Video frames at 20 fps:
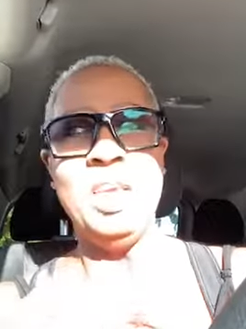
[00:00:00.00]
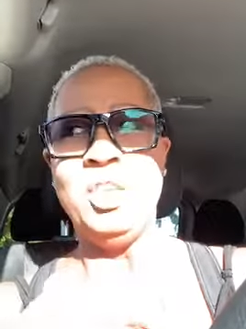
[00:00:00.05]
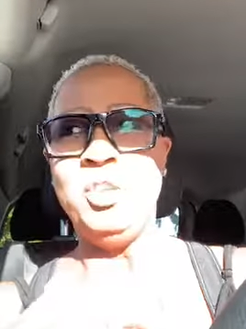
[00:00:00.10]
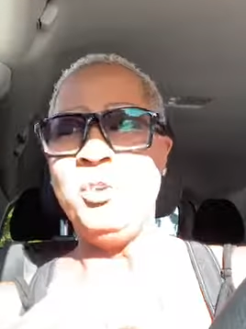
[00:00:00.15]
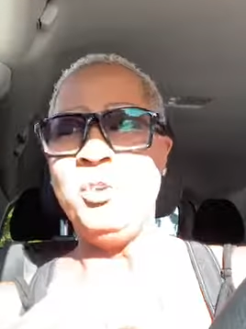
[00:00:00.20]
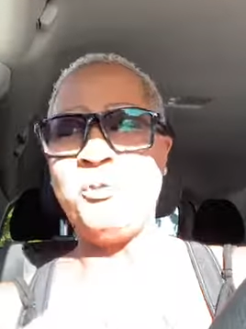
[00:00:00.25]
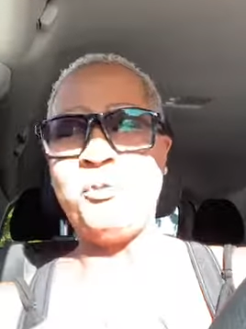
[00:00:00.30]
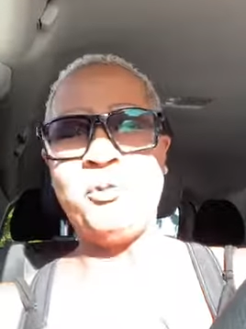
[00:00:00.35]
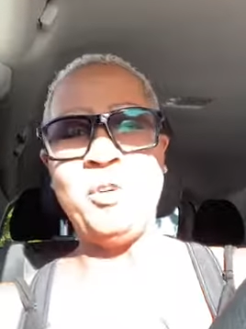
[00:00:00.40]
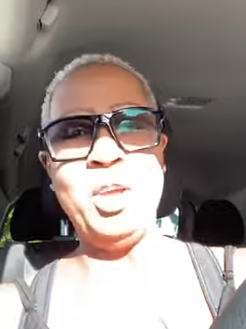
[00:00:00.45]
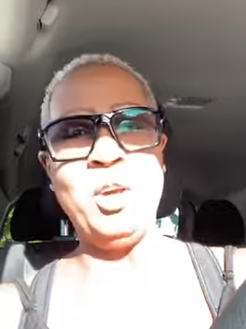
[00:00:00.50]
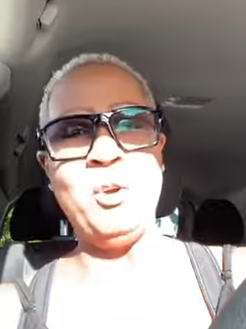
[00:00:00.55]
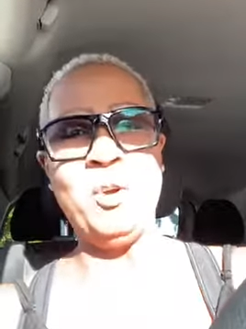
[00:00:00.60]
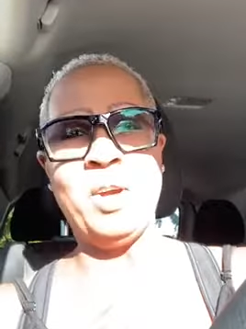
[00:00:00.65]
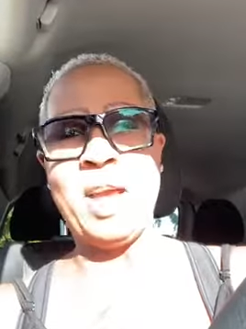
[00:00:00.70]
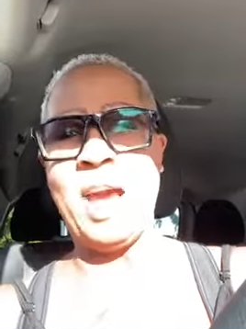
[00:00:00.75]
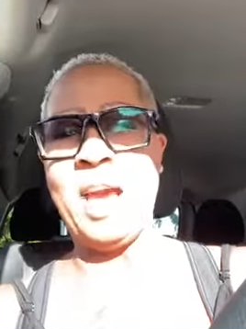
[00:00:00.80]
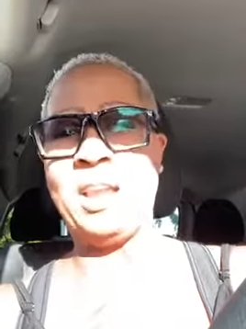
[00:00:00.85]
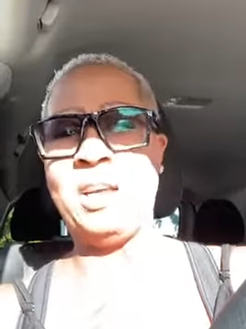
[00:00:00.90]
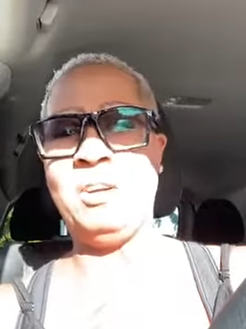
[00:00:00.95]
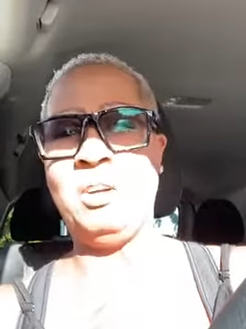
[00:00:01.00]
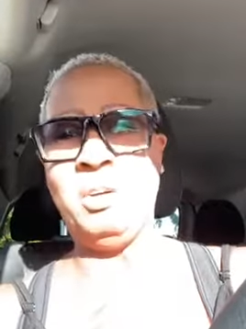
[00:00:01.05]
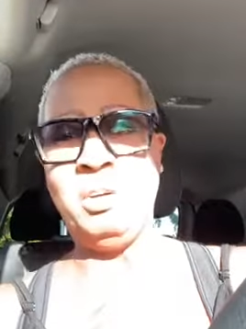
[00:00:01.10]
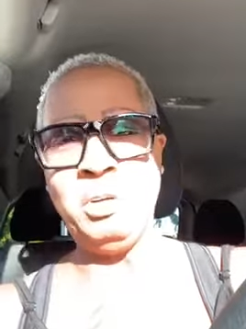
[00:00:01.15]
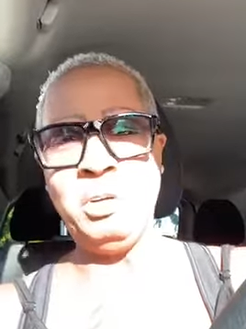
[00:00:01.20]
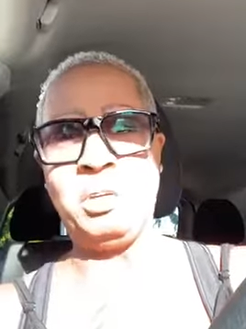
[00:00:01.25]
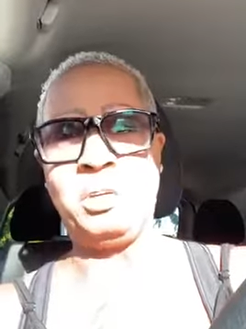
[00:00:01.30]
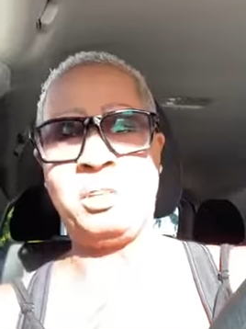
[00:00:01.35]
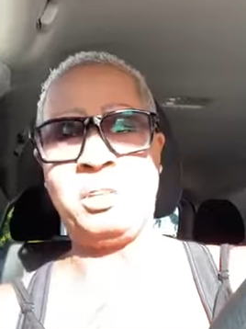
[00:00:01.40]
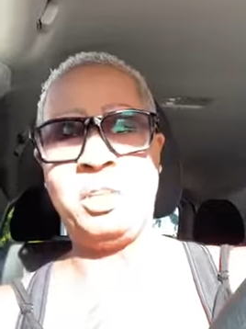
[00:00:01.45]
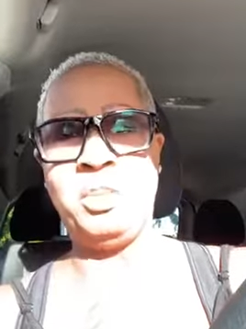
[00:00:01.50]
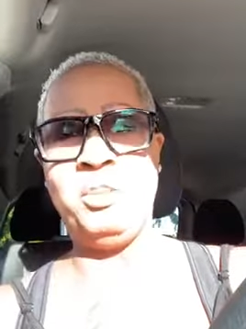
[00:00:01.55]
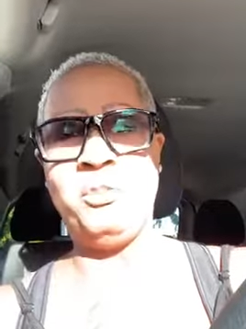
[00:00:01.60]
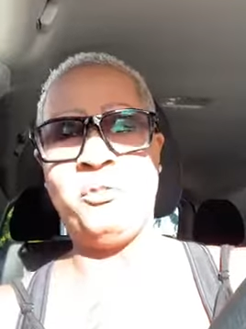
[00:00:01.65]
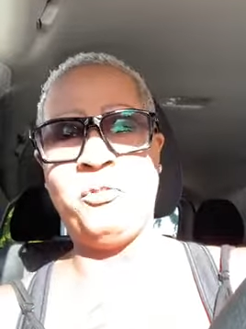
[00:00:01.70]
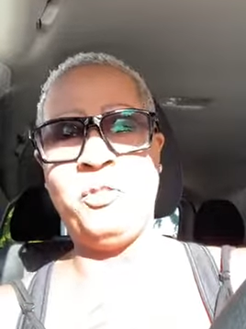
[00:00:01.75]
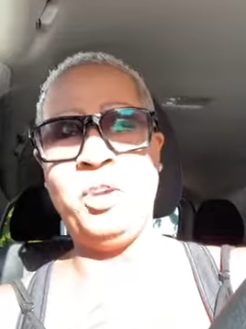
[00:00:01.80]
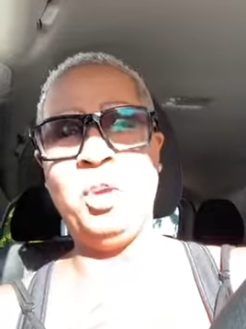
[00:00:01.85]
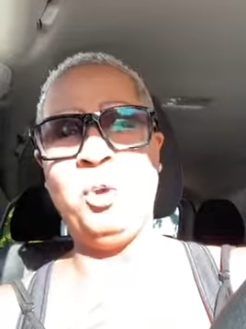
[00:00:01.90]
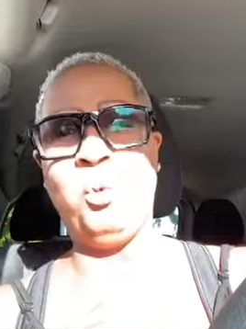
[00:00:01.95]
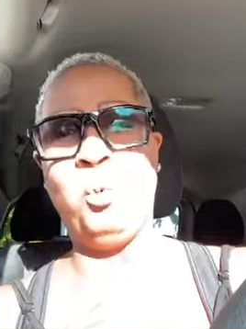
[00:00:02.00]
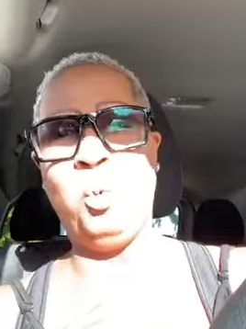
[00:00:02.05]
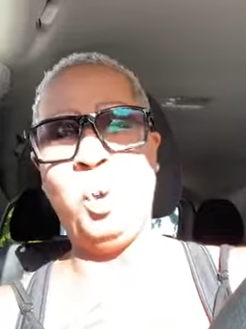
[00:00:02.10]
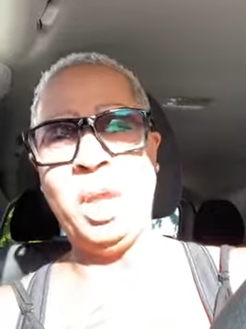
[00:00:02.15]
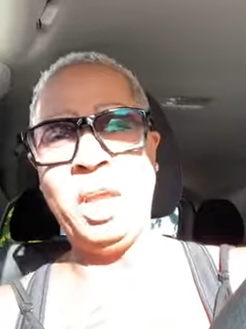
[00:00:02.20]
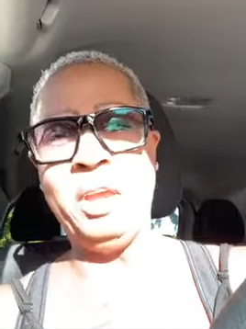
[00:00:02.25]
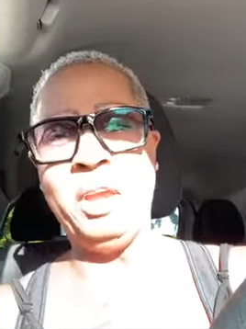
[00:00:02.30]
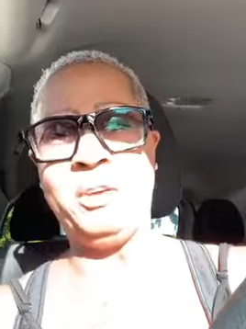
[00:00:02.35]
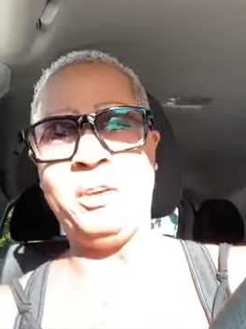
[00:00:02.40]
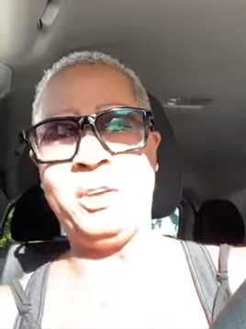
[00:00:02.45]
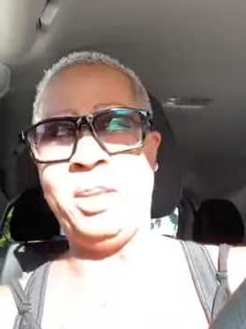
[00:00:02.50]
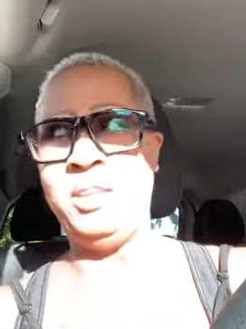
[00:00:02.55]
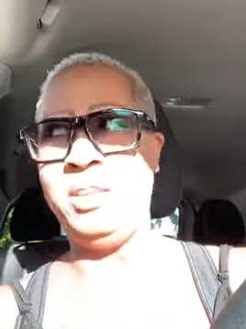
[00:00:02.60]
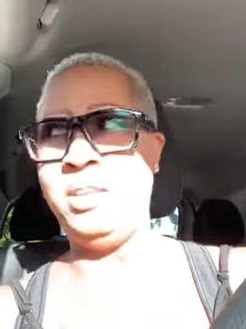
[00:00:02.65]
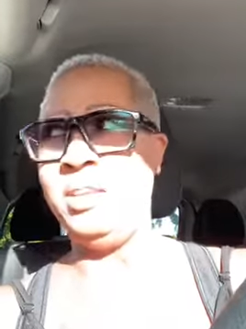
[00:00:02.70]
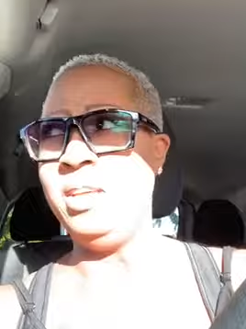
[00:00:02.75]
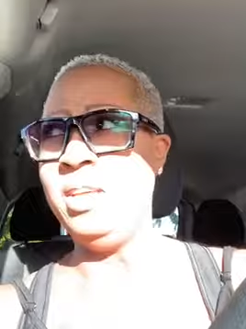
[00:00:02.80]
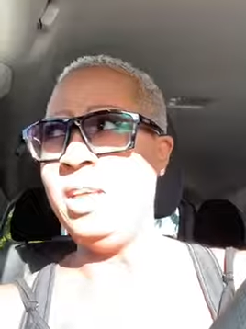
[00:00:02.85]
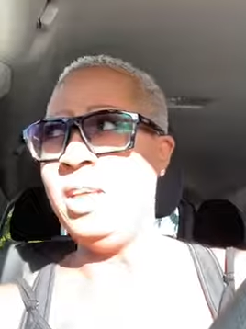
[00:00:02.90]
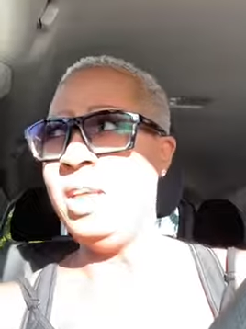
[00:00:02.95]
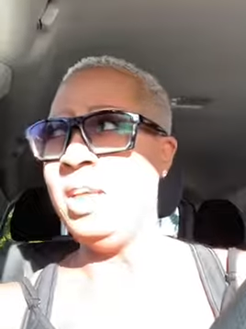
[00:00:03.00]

you feel kind of ook and you feel weird and you